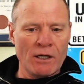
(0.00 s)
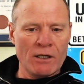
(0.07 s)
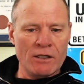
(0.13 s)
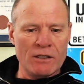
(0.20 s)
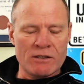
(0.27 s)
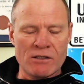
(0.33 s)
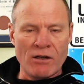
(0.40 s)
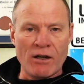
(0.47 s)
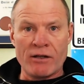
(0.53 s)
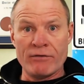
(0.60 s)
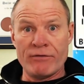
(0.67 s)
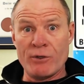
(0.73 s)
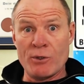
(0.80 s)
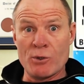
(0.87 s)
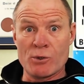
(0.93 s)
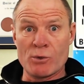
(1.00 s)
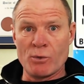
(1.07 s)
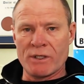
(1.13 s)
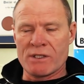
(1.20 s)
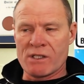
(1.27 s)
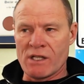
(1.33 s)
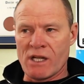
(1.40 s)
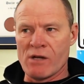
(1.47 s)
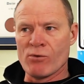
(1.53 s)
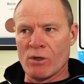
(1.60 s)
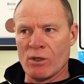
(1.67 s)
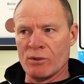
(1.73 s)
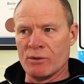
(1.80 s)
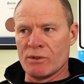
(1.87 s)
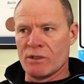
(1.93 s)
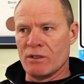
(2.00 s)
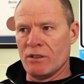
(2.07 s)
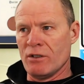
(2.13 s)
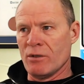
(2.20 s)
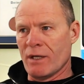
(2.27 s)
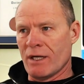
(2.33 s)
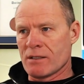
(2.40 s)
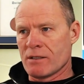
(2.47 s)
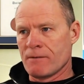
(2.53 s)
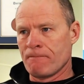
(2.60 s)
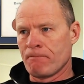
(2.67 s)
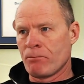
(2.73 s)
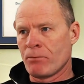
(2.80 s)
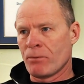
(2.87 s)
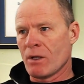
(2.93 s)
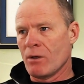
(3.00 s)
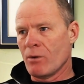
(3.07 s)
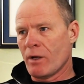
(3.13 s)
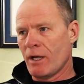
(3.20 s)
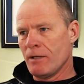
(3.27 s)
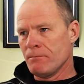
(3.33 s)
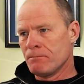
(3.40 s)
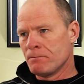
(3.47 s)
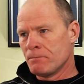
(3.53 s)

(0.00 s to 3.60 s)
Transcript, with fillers: it's not confused with state roads in the US. Okay?